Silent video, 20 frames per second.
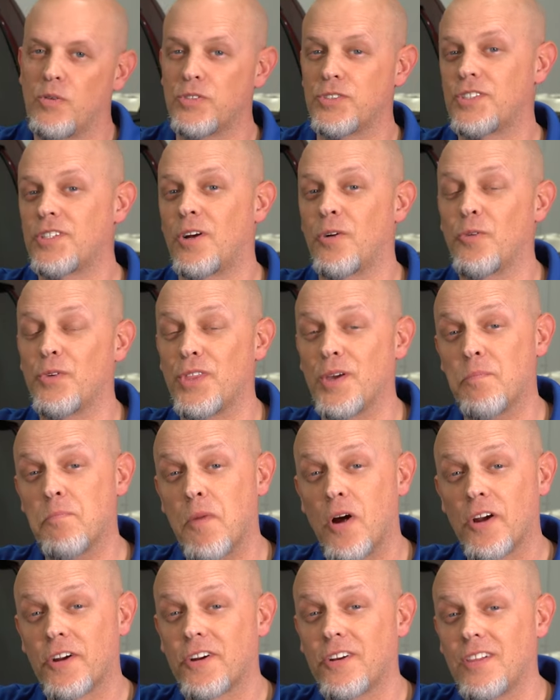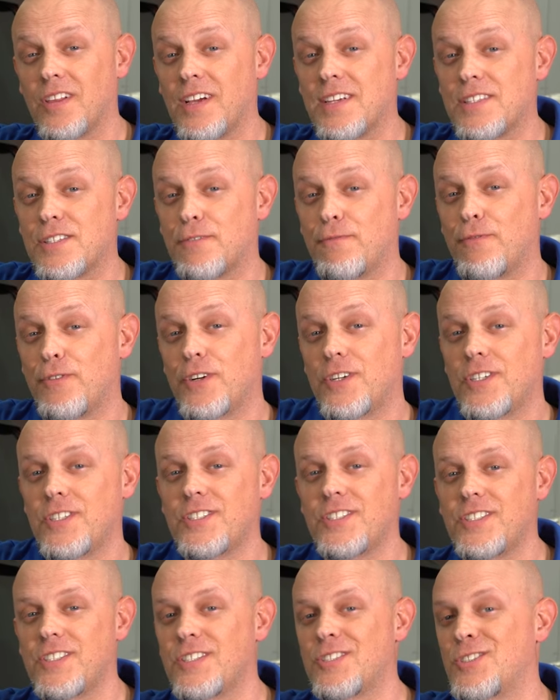We'll start with the marker lights
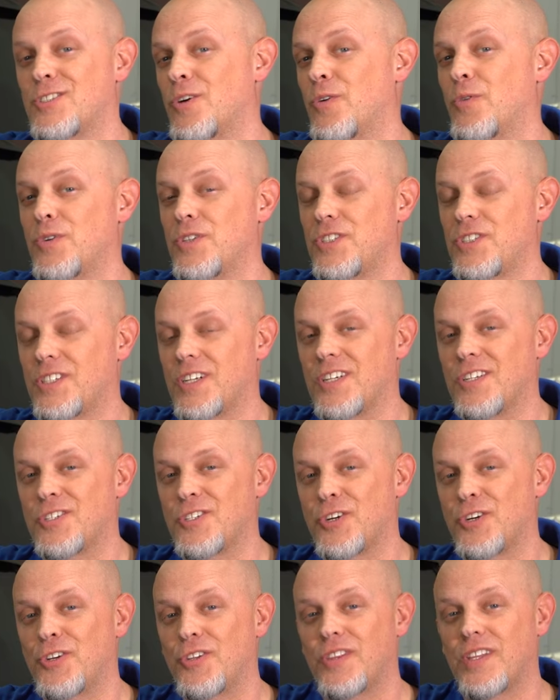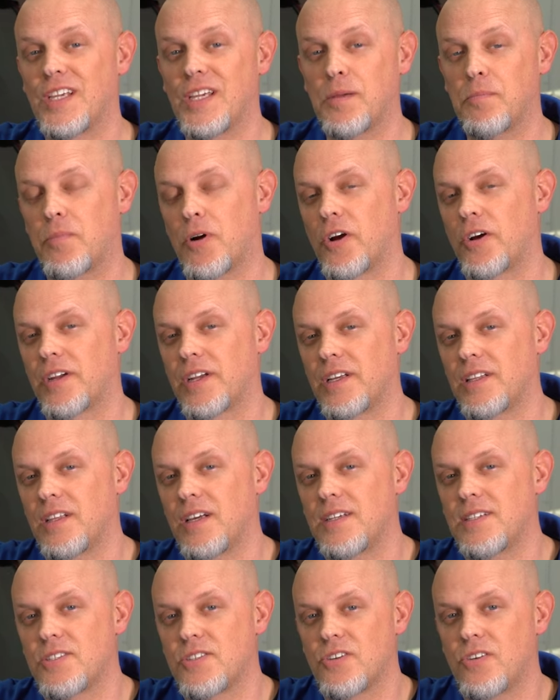first. So we're just going to turn the parking
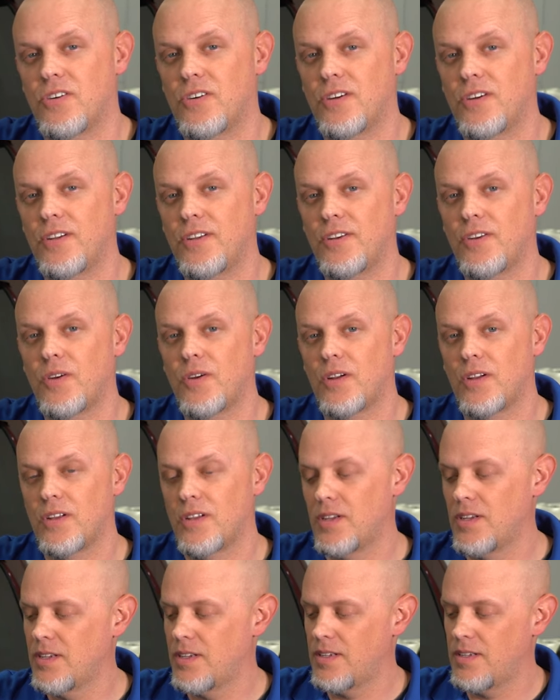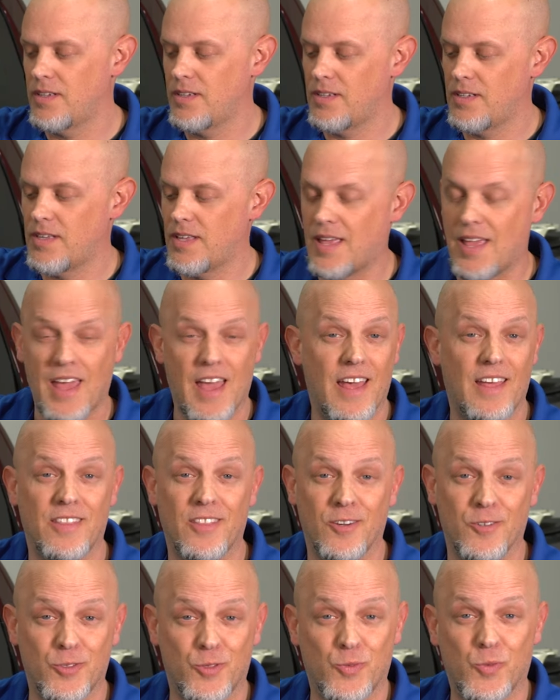lights on. And
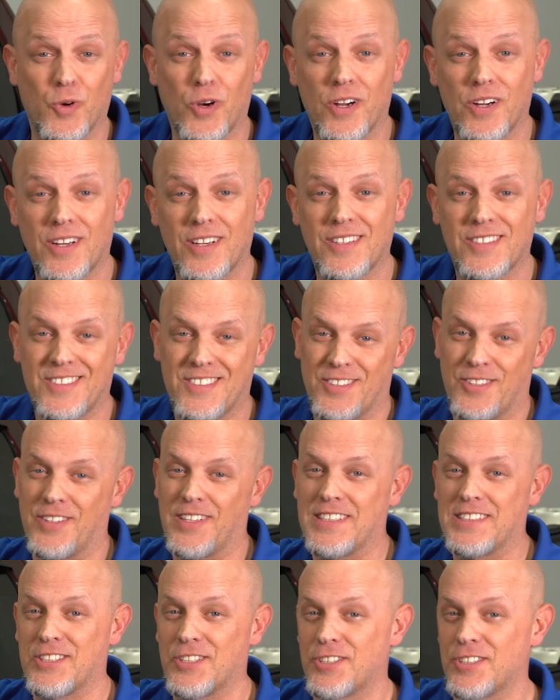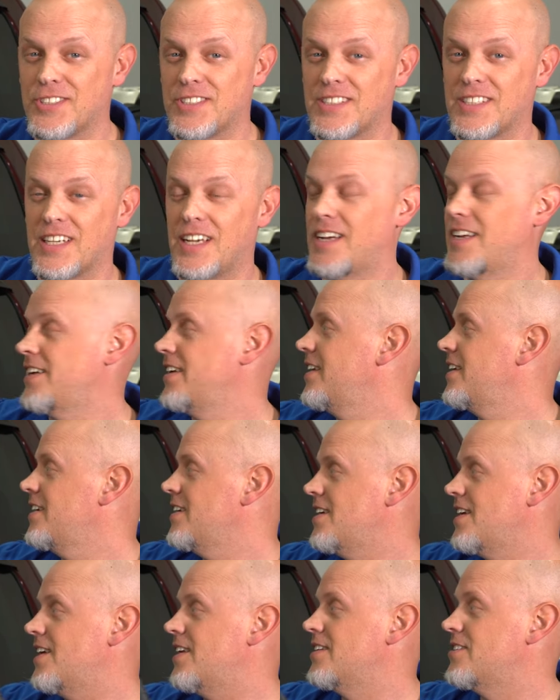those work, so that's a good sign.
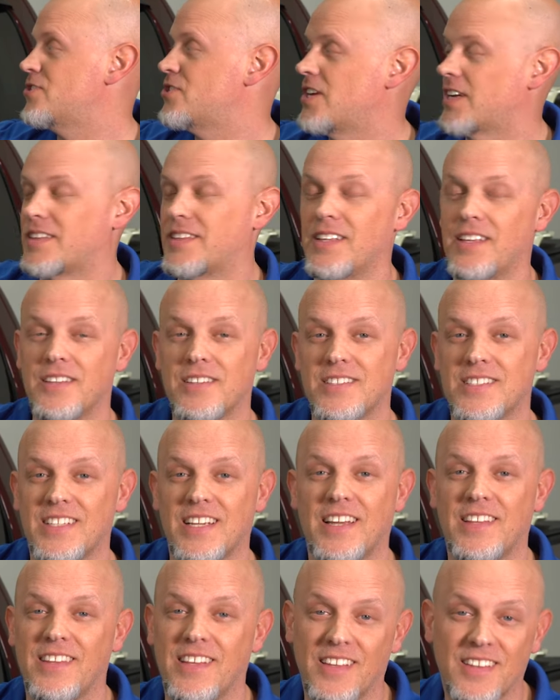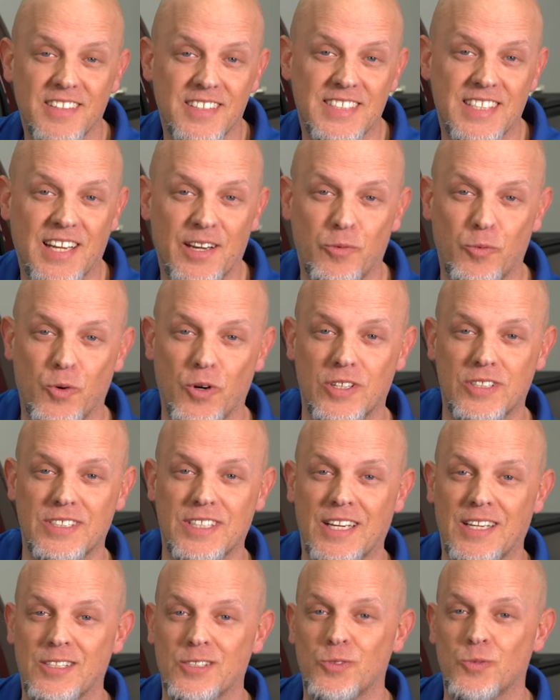And check the other side. The other side works
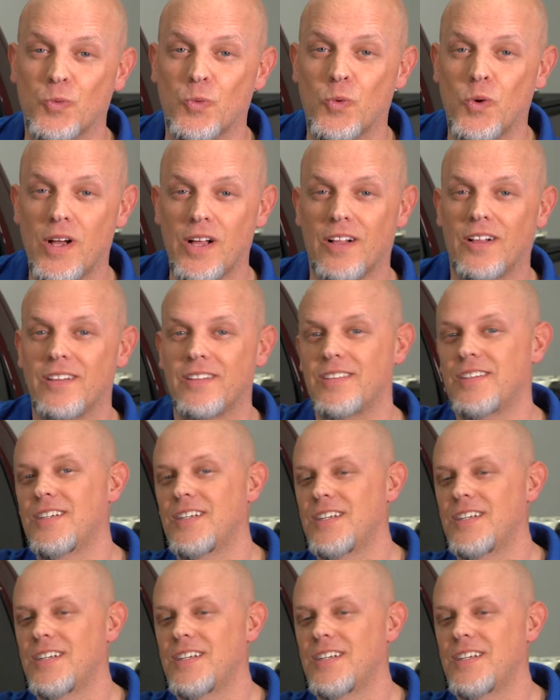as well.